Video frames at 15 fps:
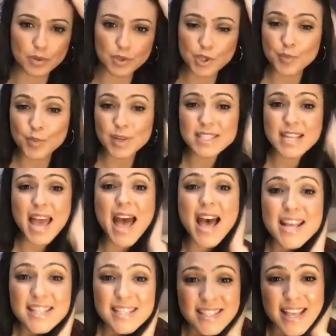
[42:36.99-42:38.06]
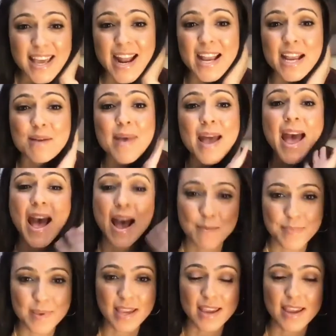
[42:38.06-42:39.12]
to pretend that I am
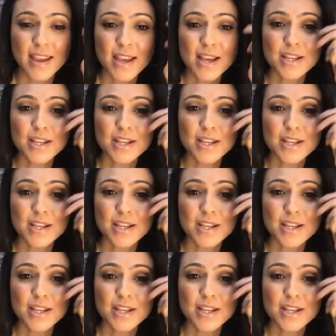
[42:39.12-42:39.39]
happy,